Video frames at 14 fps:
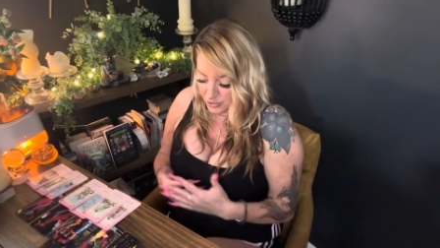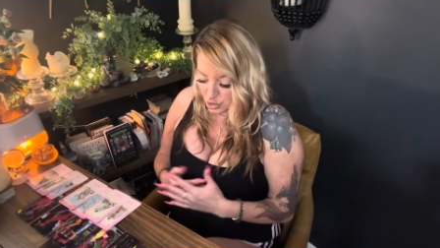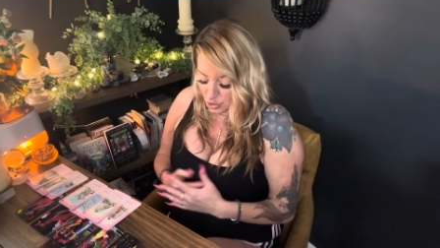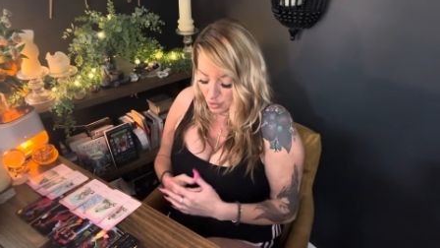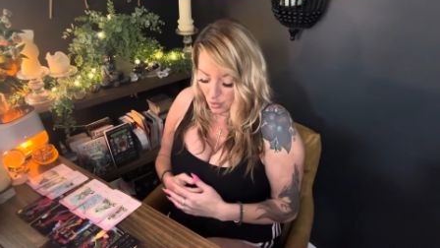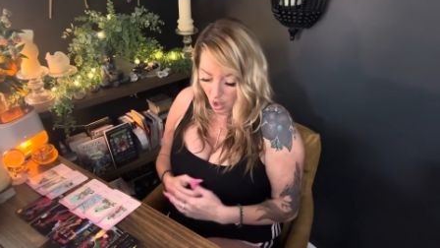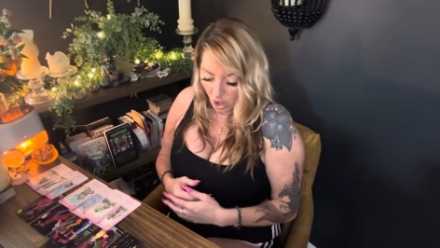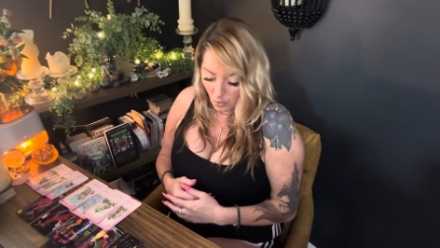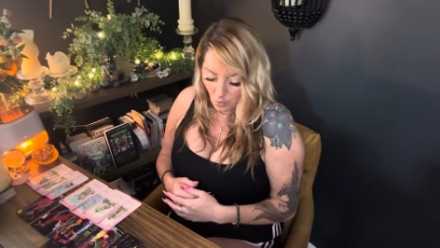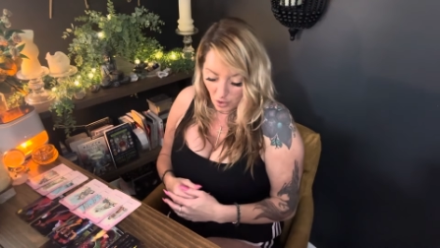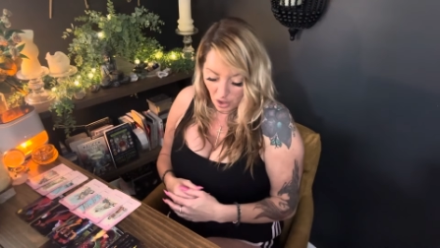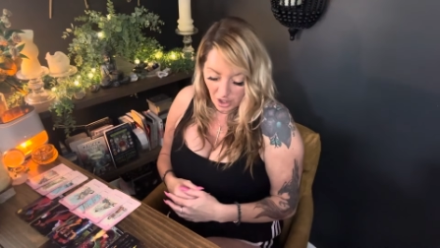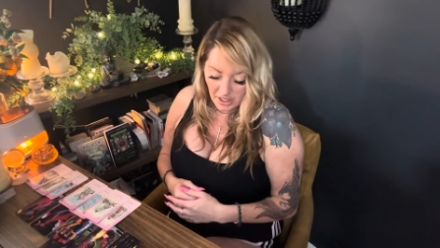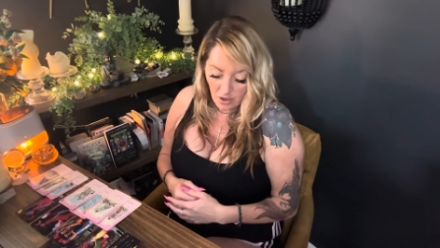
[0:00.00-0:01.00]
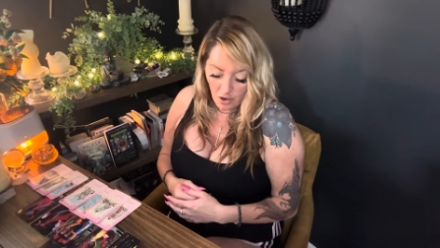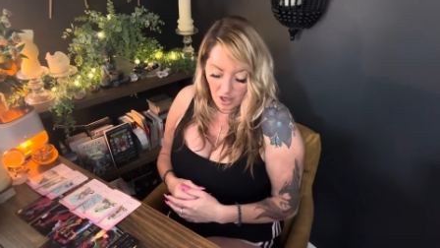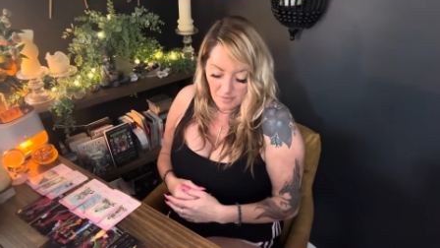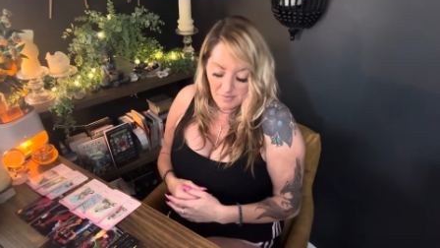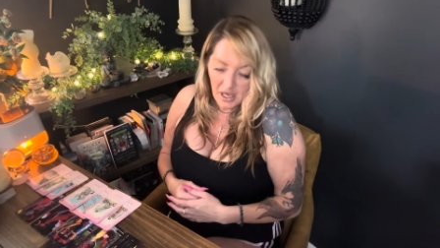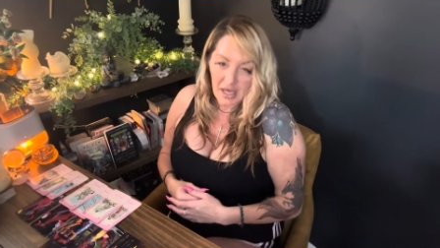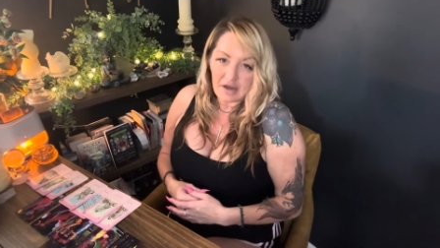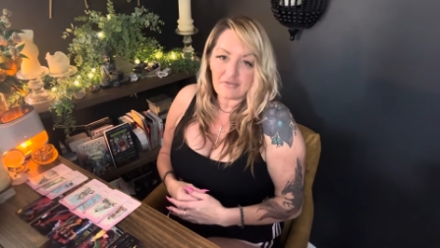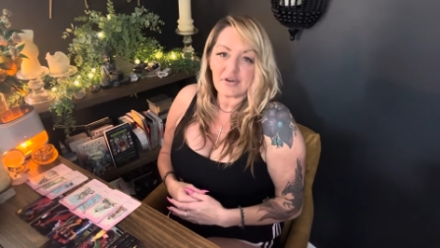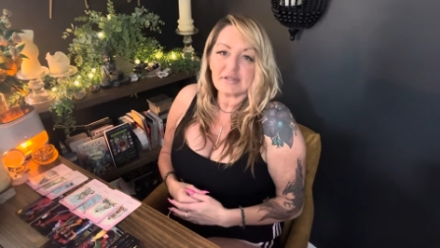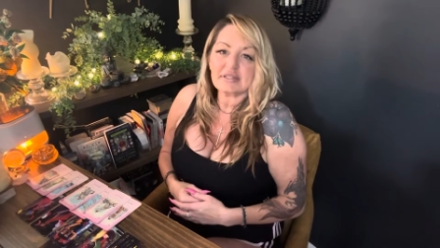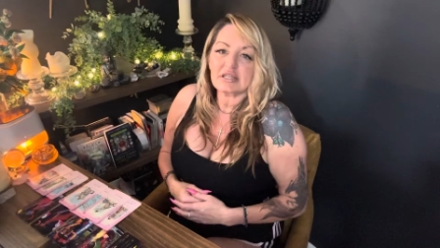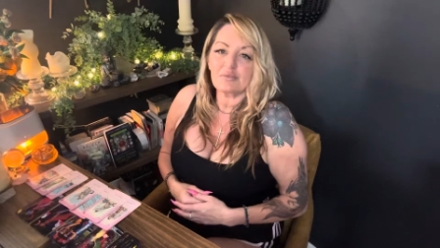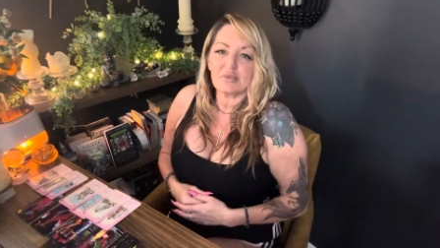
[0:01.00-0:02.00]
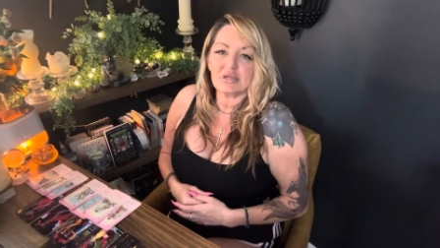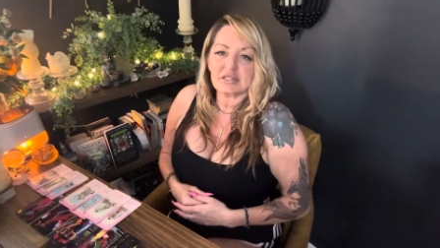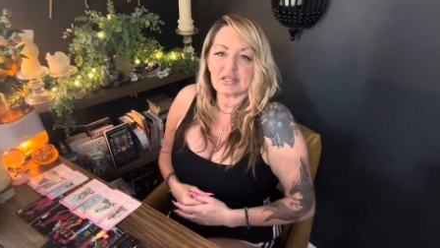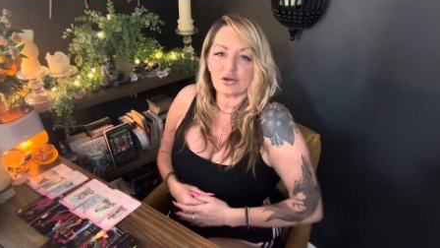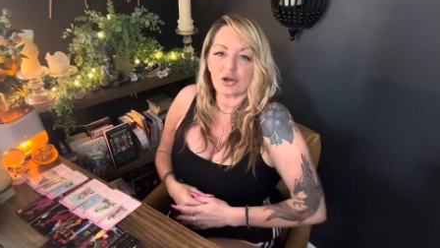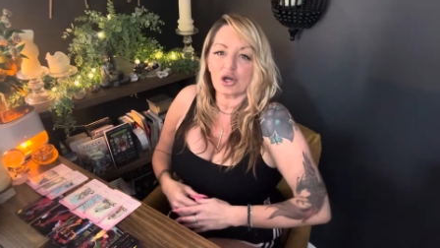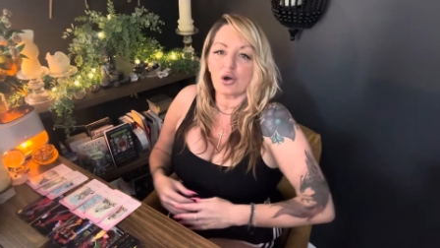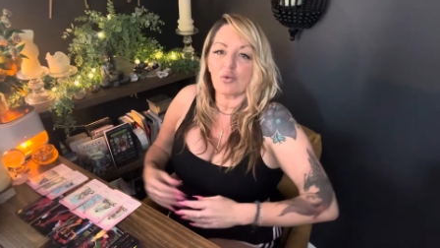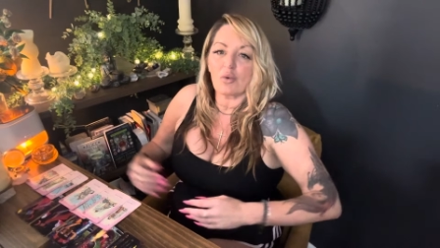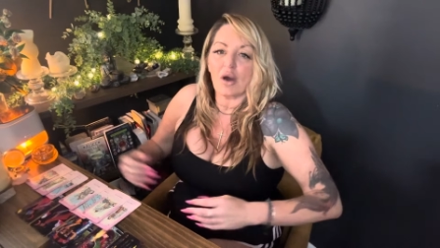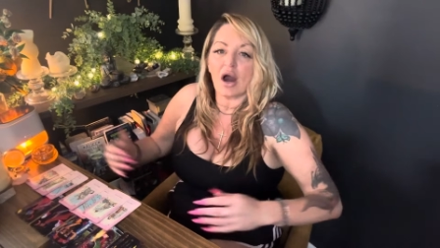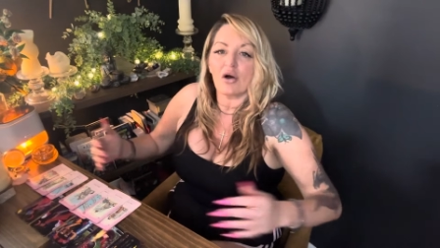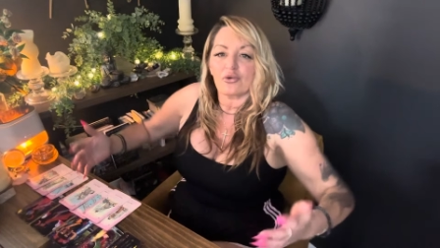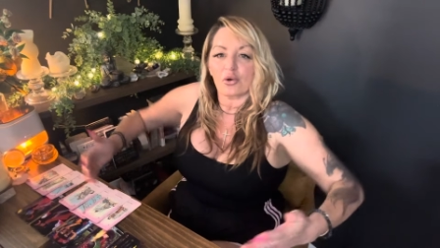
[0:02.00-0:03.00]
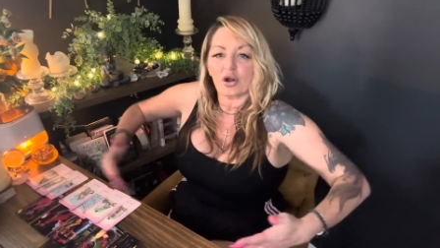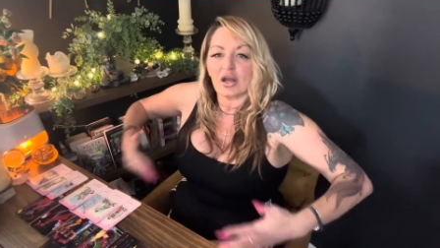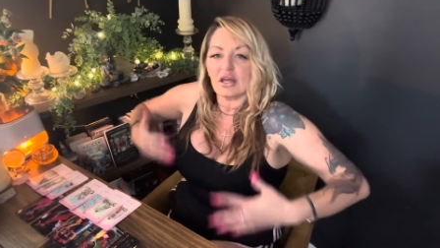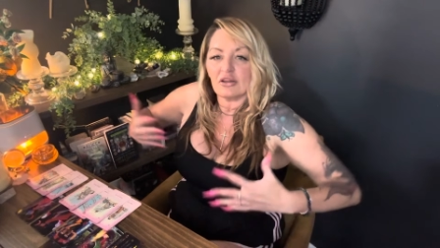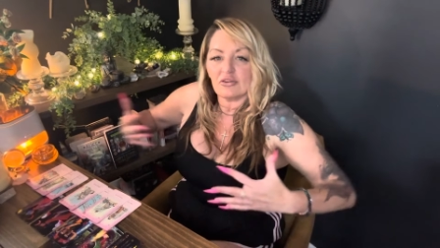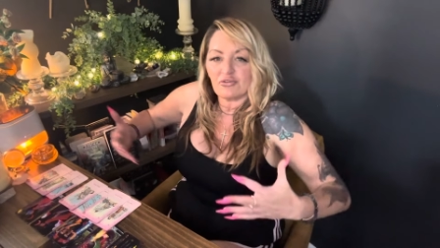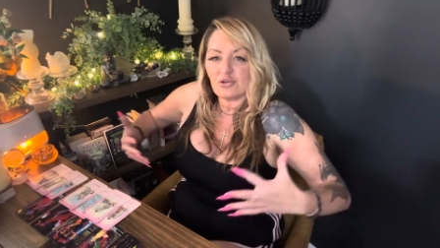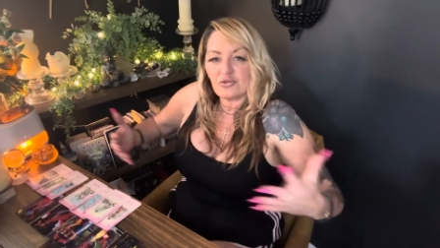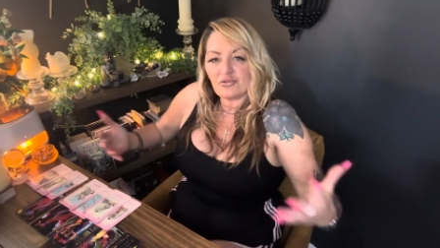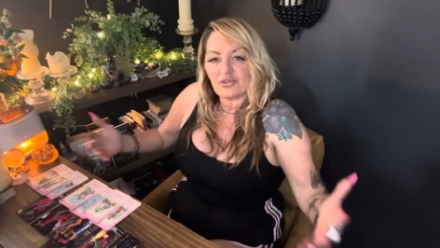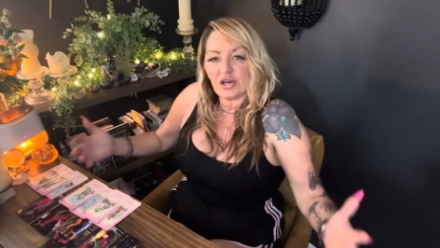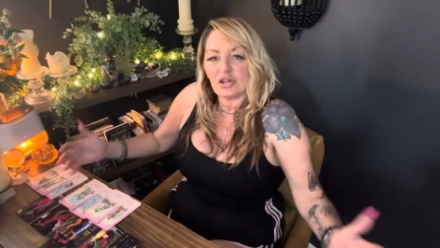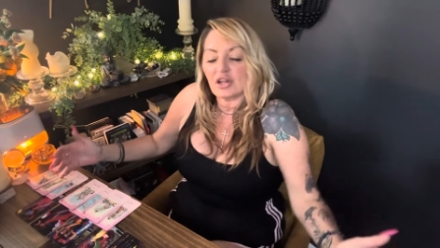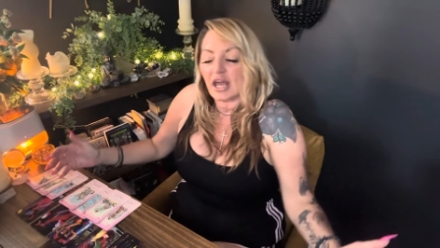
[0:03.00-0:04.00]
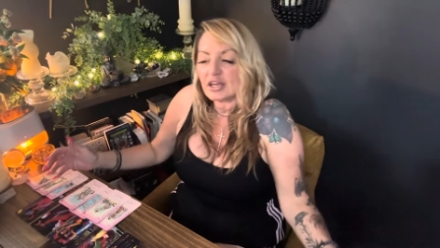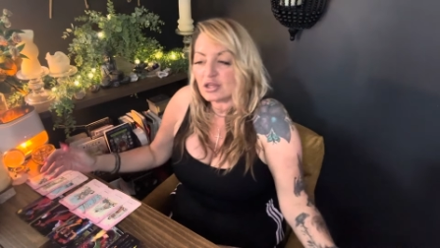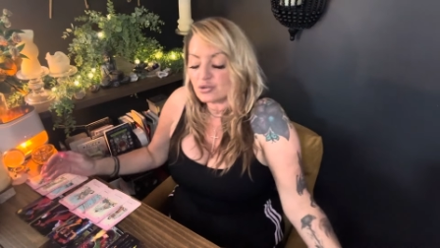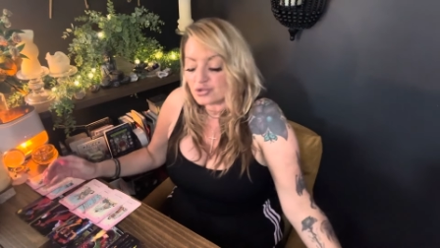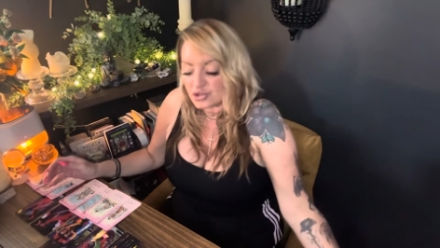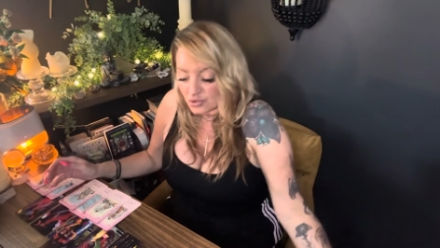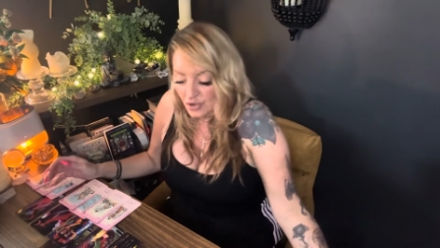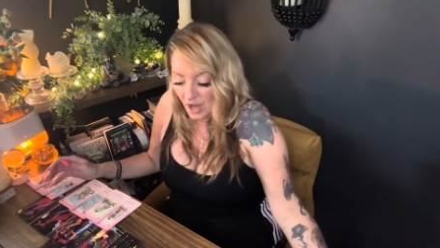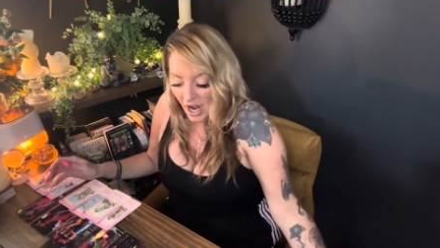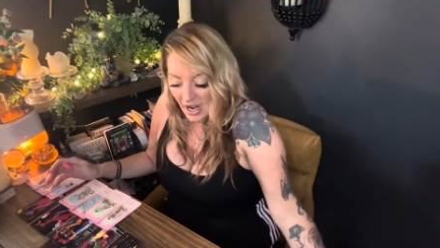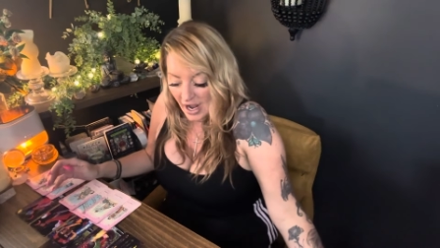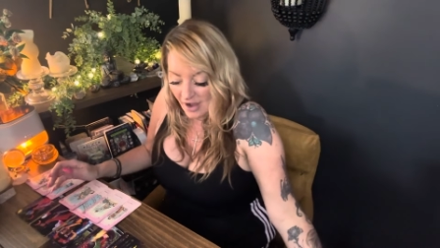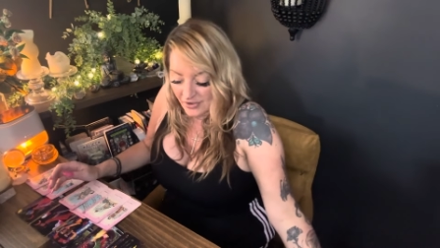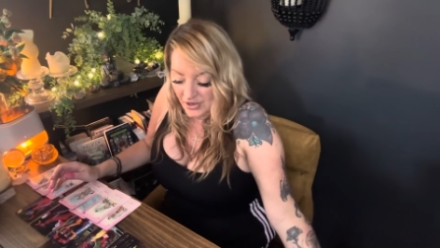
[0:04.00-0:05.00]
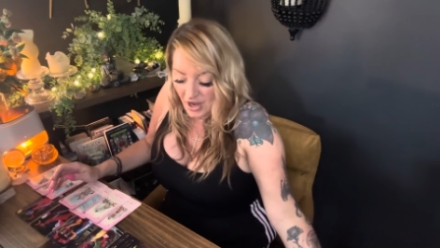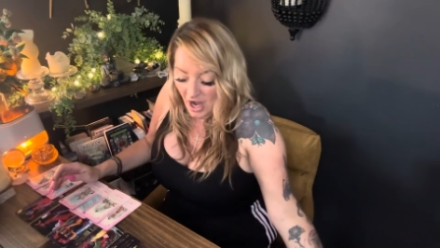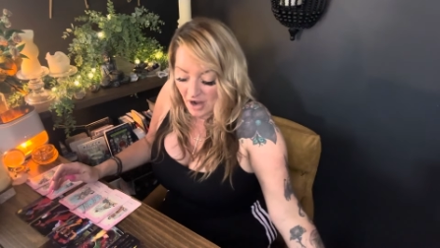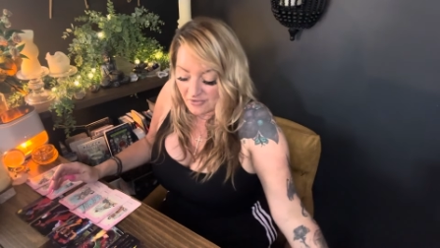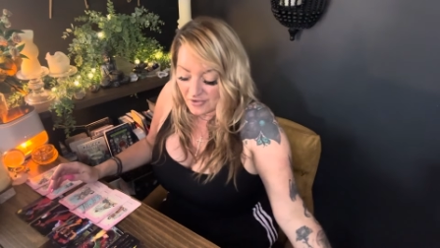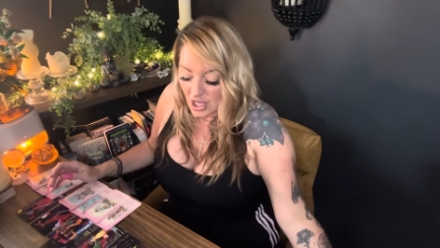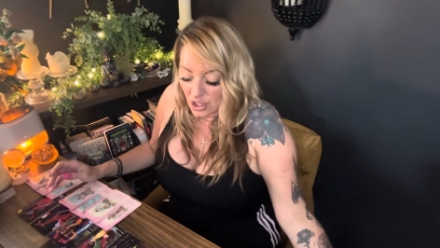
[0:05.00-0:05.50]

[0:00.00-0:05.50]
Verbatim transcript: you are working on manifesting material wealth or if you feel like you do not have enough,